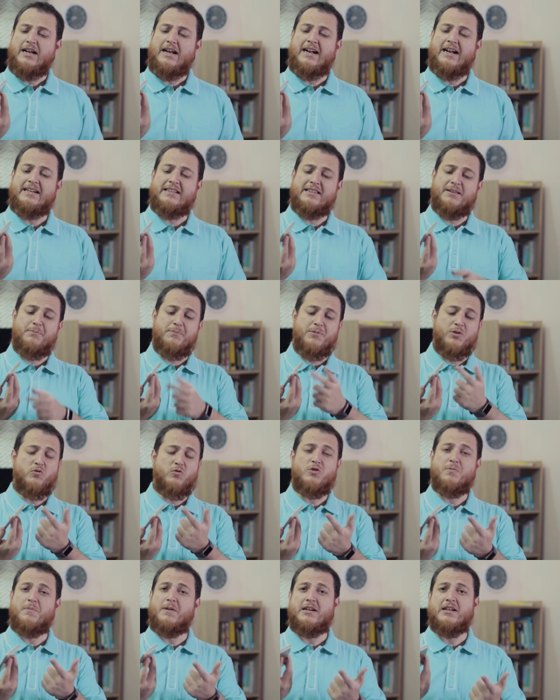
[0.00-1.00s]
And the
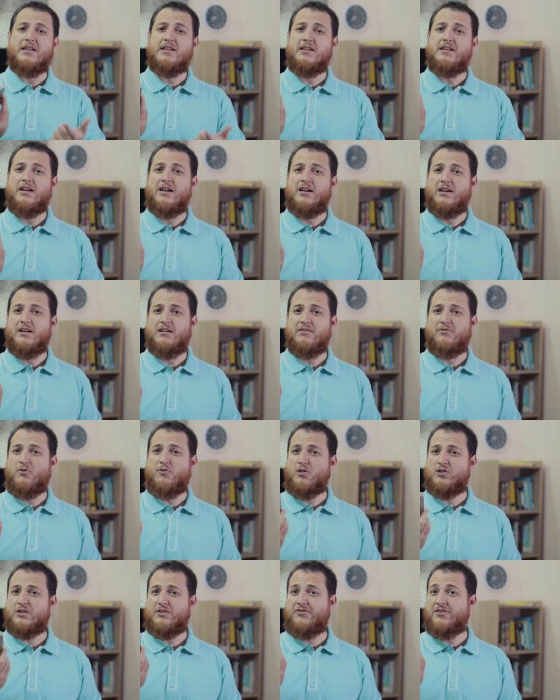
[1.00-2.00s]
mute button,
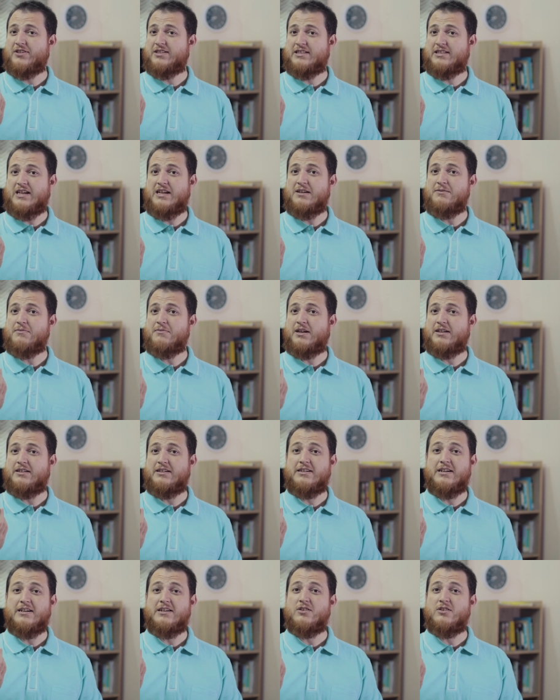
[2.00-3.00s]
for the first time I
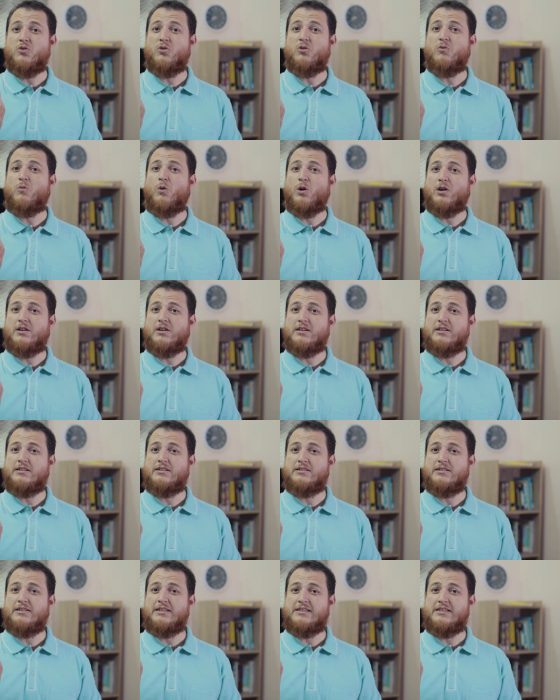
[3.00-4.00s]
didn't know what
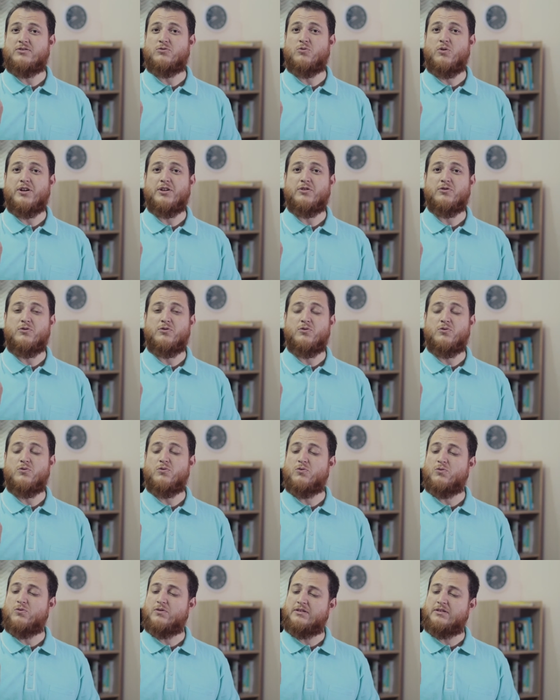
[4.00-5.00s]
is going to
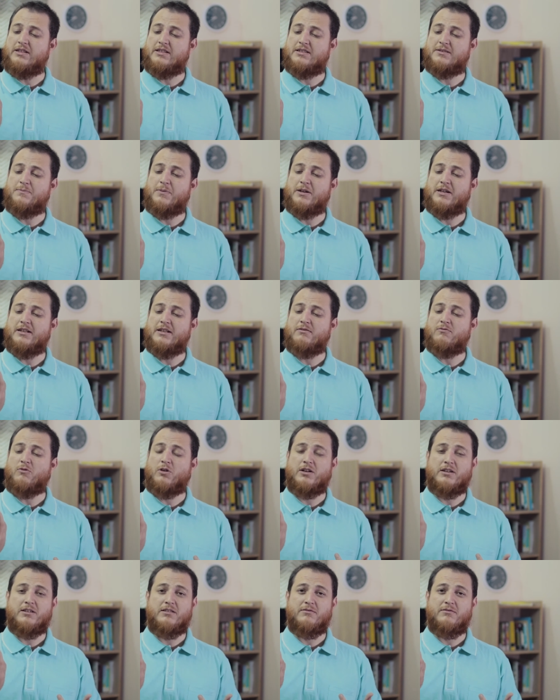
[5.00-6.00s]
do this button,
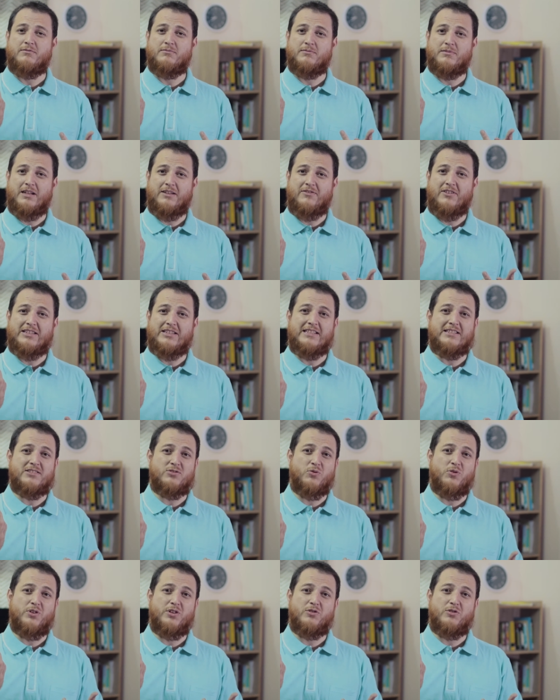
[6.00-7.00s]
whether it's
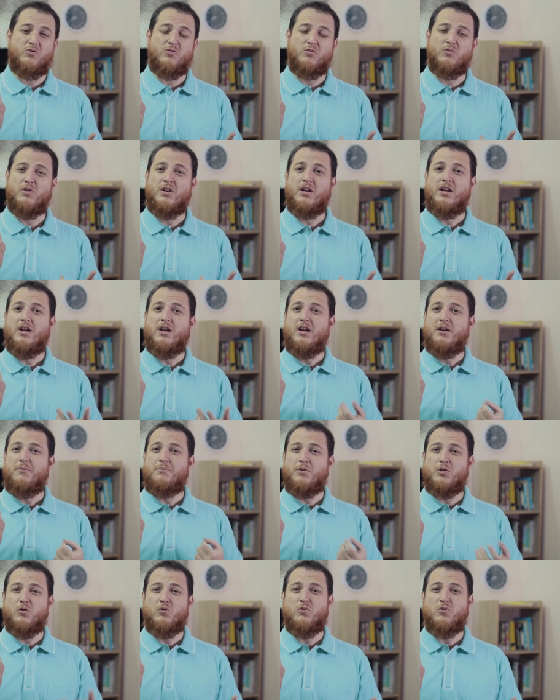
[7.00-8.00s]
going to
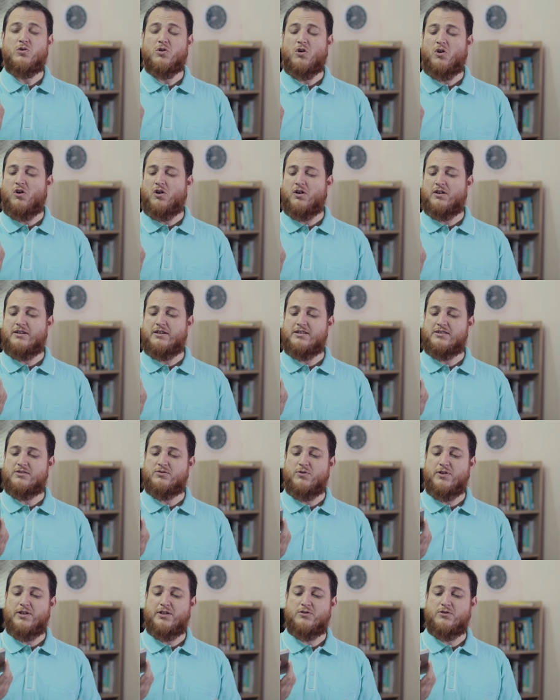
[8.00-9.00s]
mute or it is
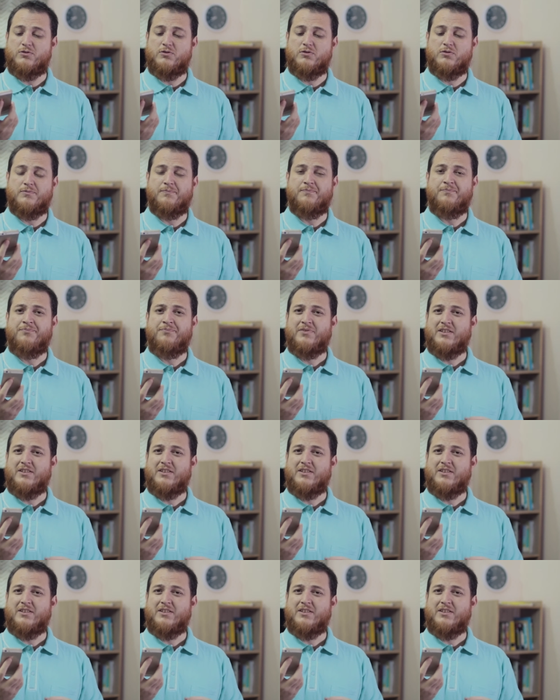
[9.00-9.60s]
going to